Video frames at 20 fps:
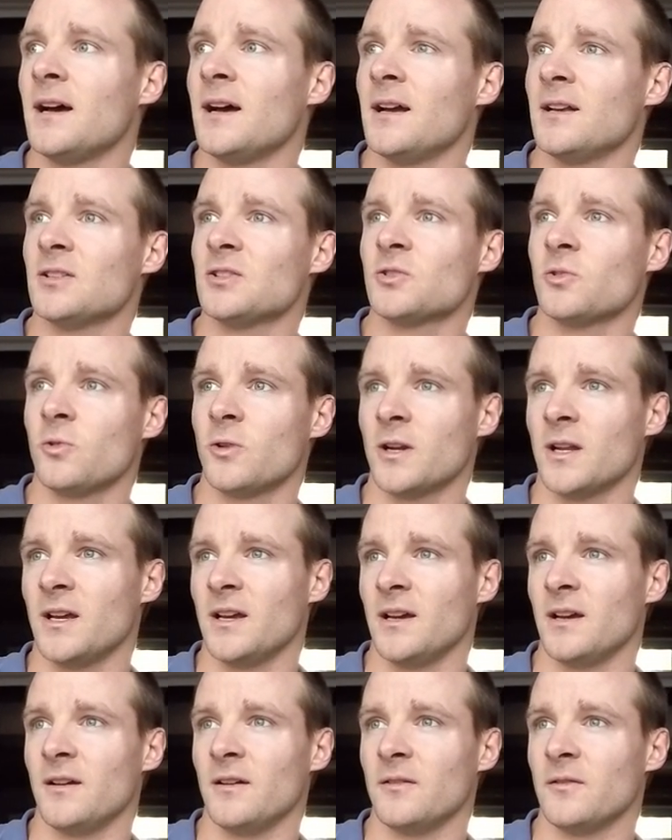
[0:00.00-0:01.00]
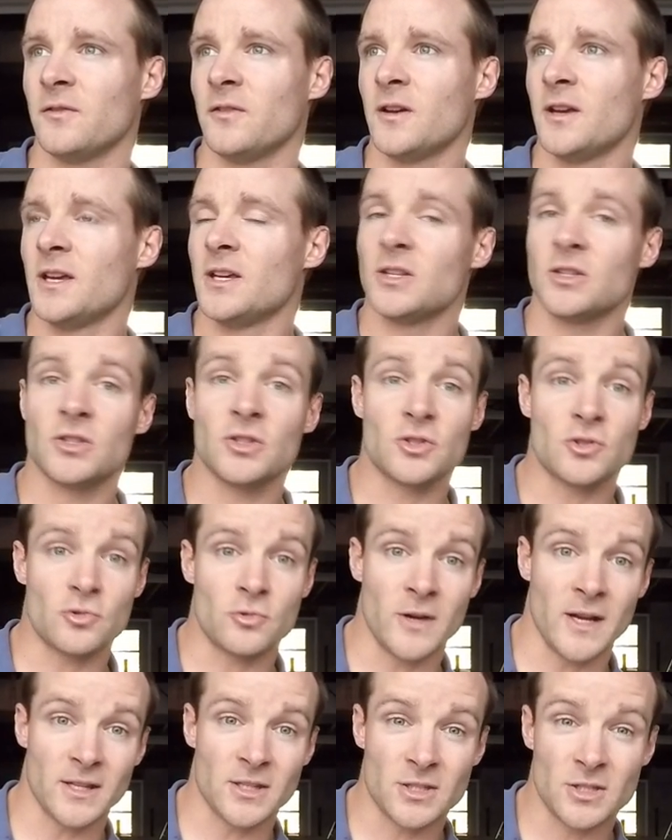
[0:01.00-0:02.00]
sort of
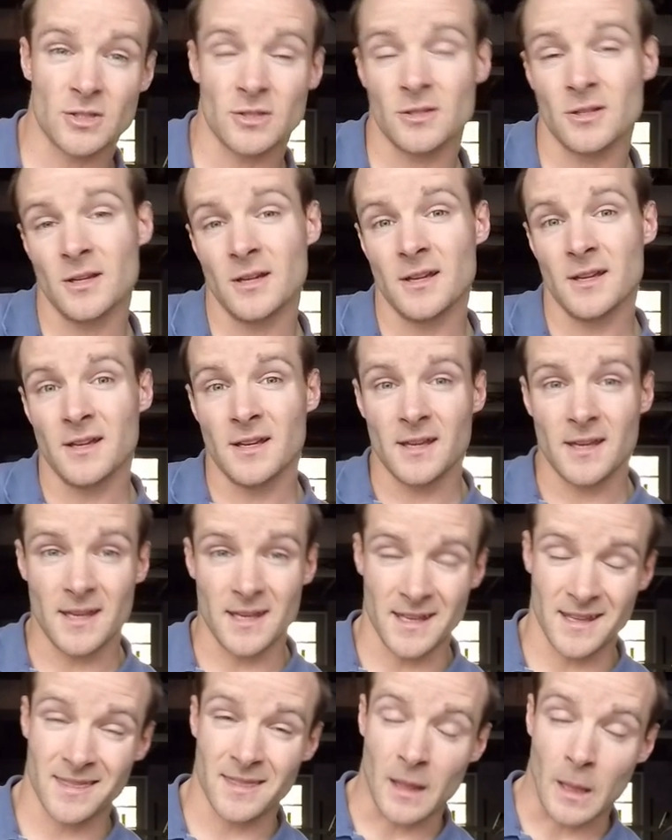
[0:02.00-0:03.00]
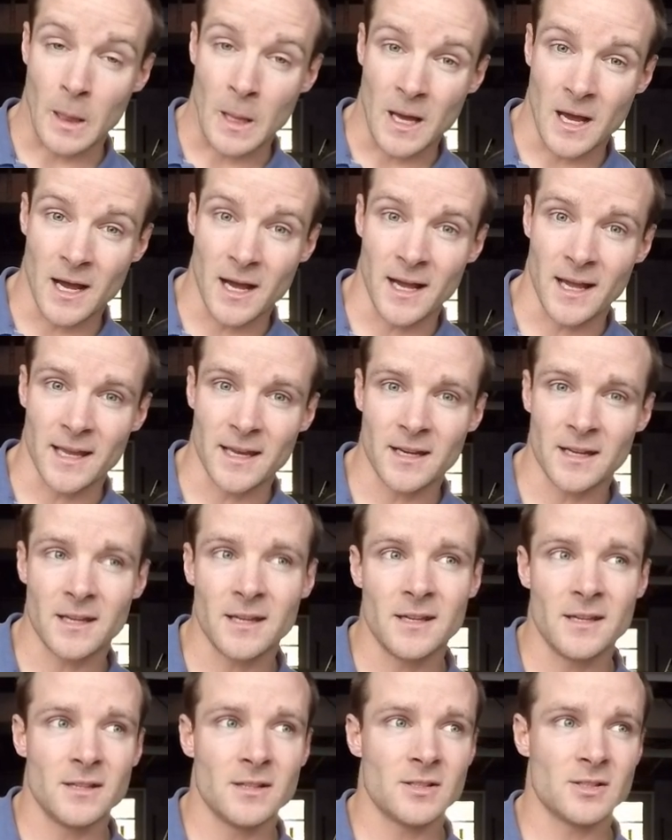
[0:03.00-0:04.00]
stretch in the line.
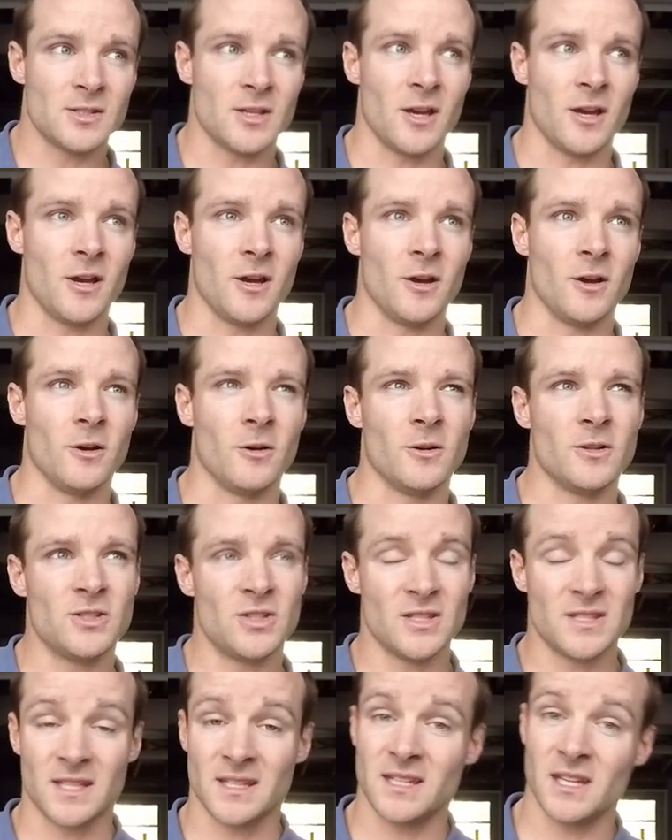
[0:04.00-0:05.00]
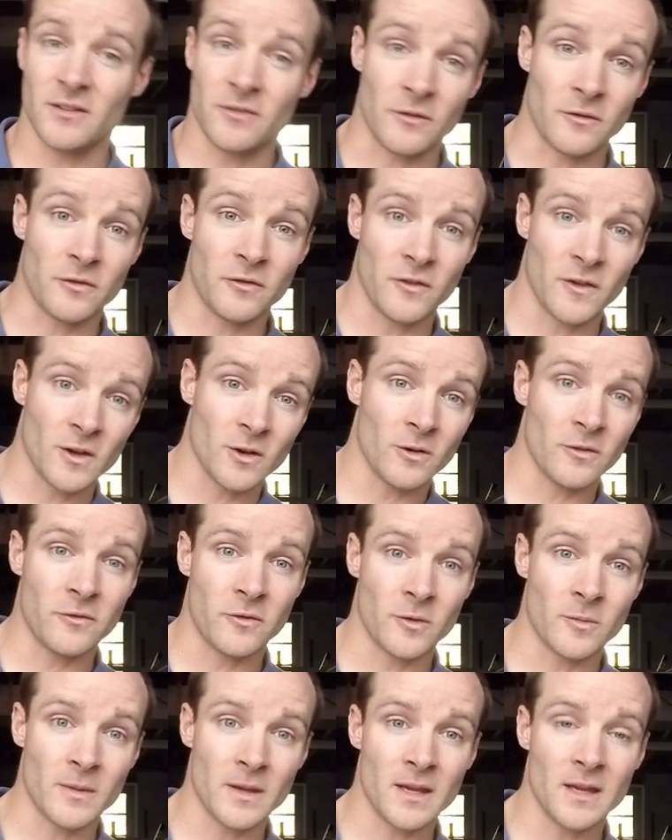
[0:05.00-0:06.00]
So it's just a different feel
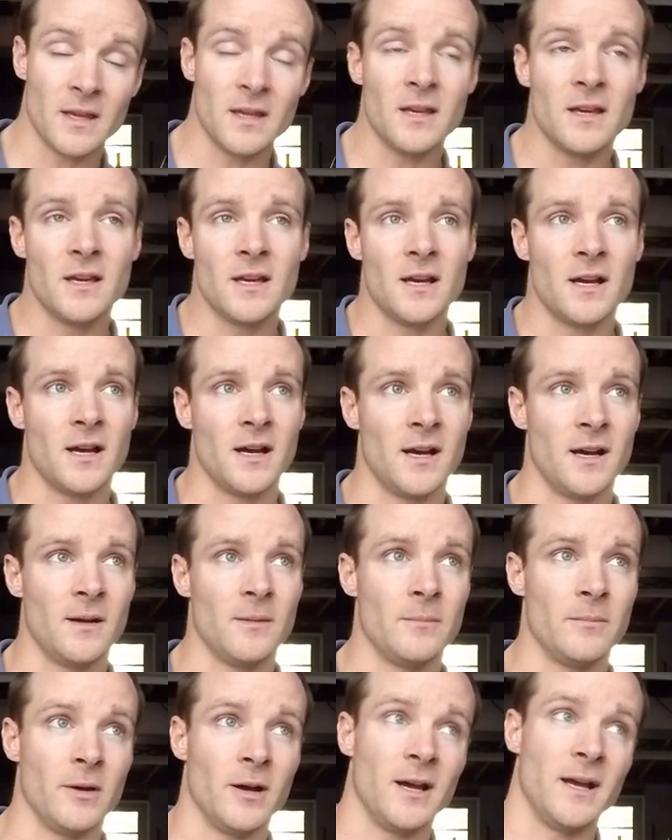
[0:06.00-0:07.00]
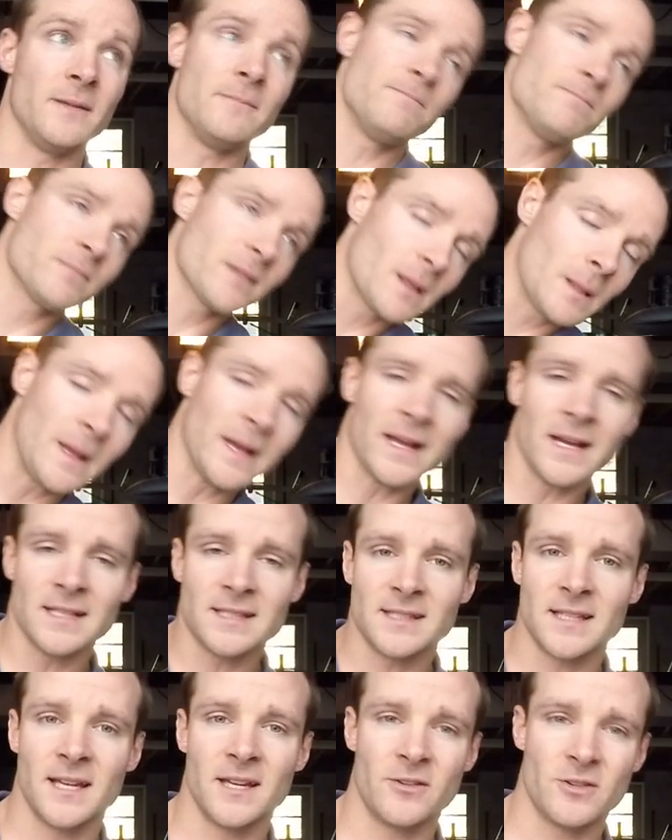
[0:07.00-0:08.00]
for me. But like I
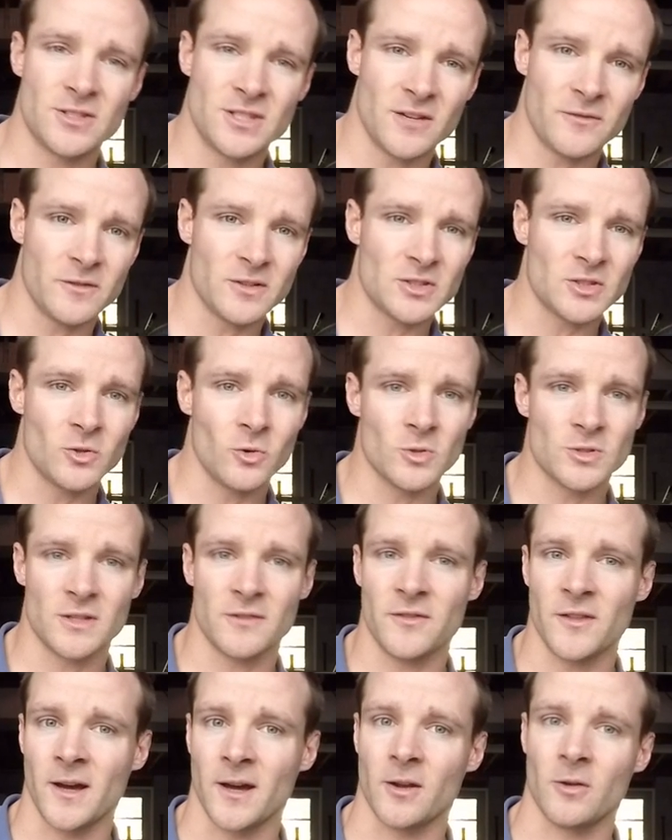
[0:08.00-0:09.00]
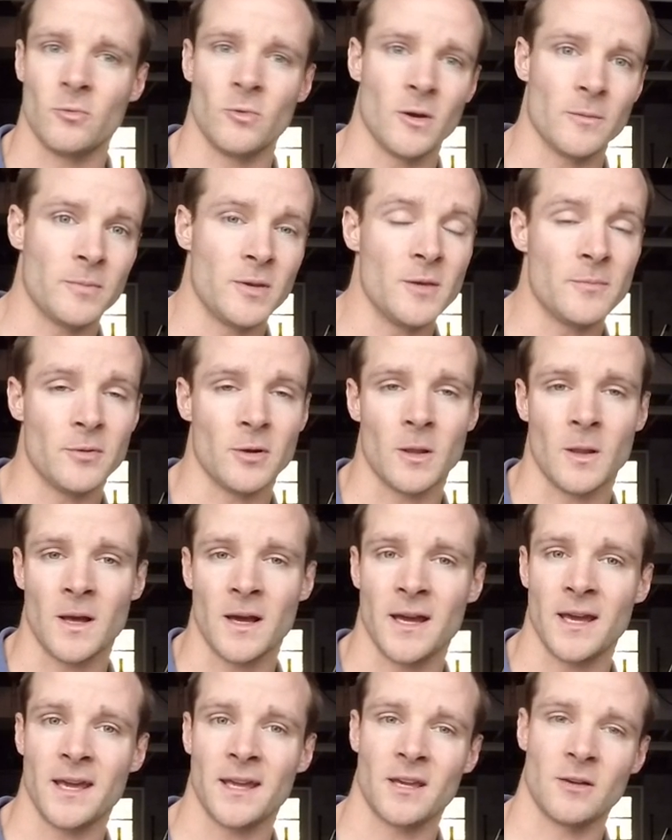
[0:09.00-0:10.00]
said, there's different schools of thought on what people
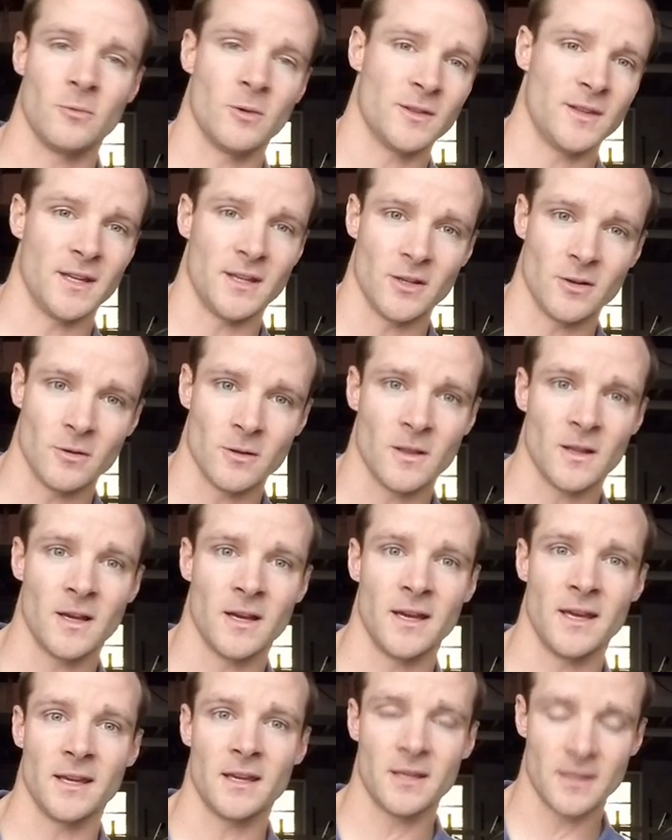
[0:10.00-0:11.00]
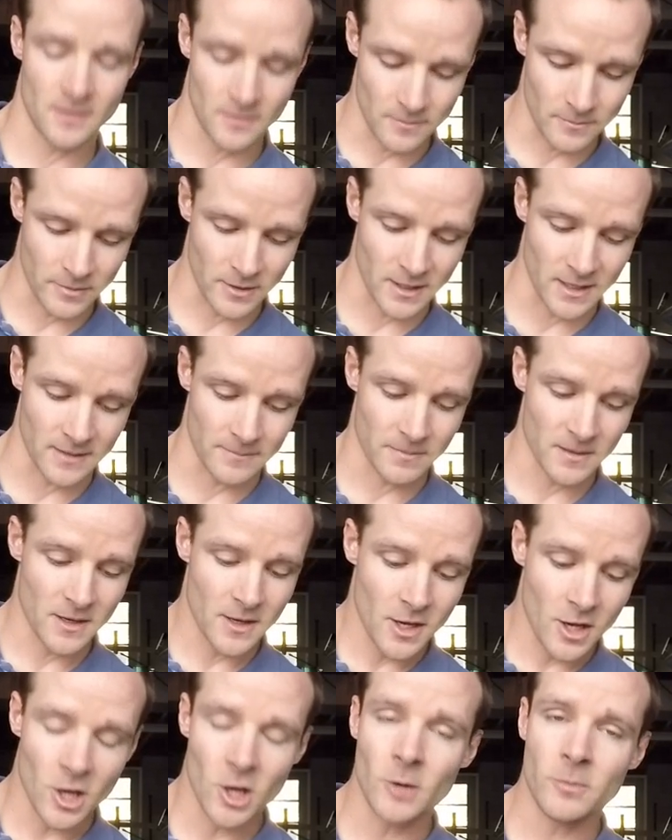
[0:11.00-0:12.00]
like and what they don't like. But
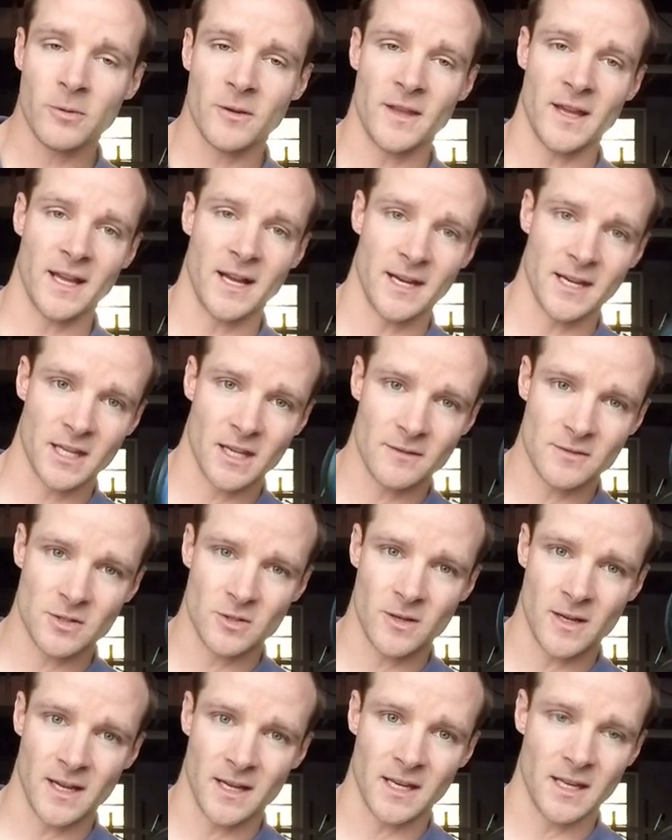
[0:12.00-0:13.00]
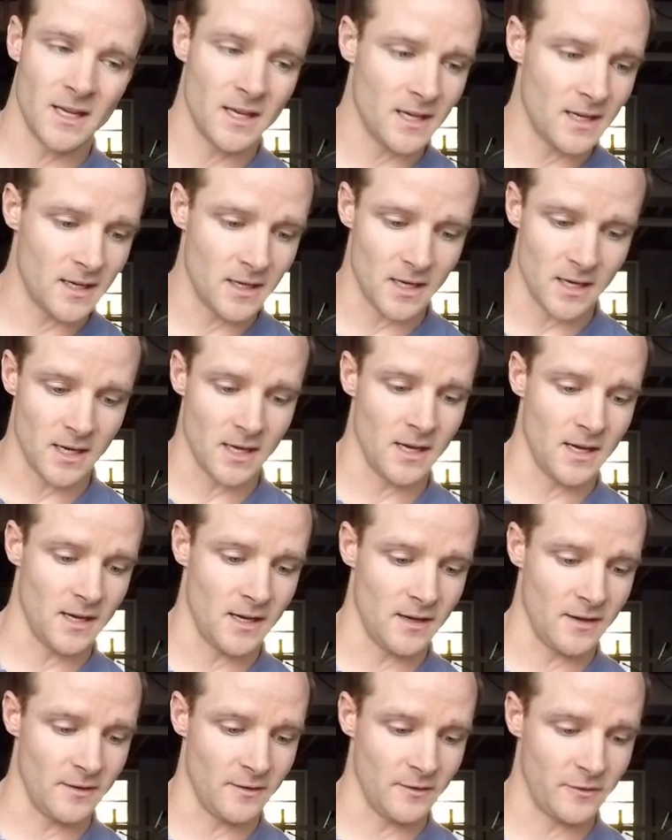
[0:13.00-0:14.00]
hopefully that kind of gives you an idea
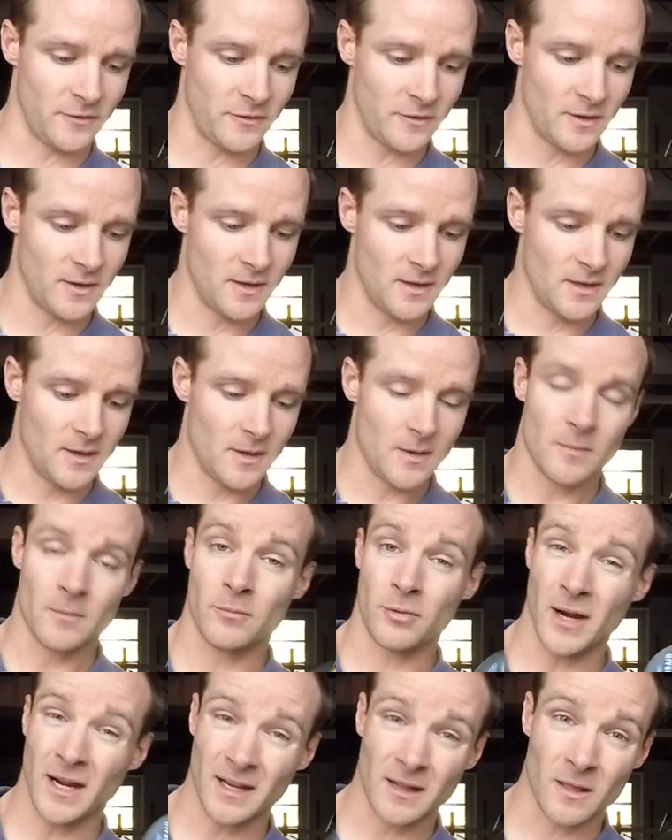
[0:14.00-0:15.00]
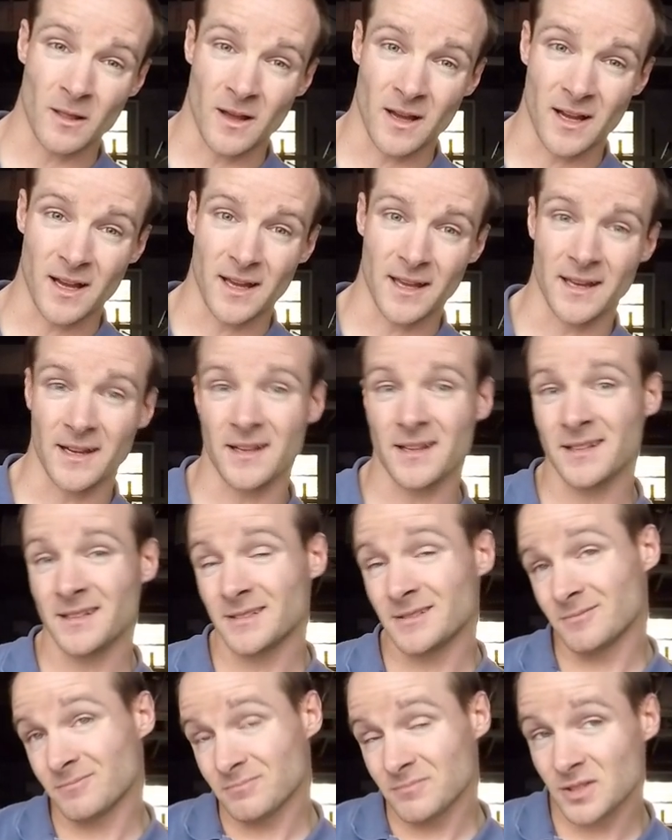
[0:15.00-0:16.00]
of braided line.
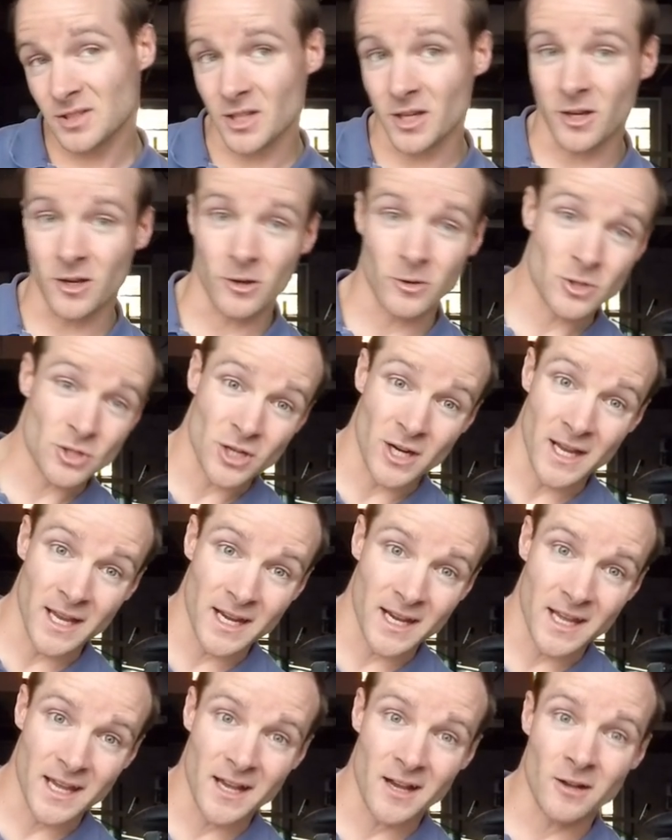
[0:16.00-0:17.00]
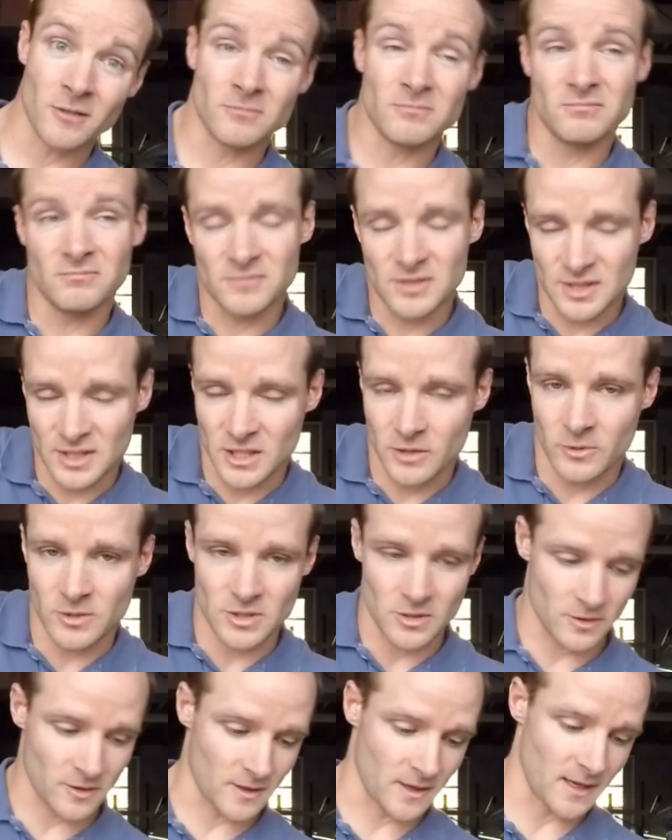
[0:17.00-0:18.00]
So try it out, see what
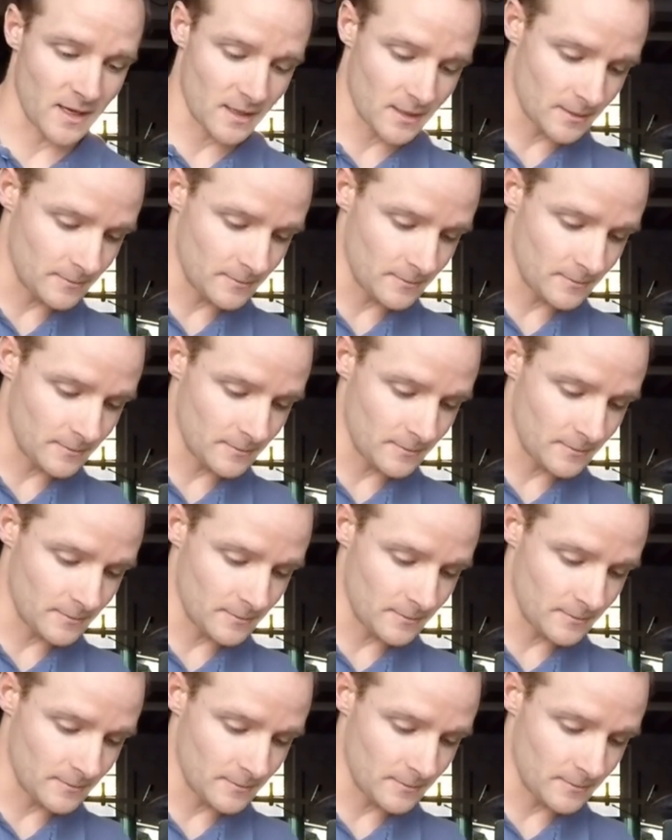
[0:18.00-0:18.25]
you think.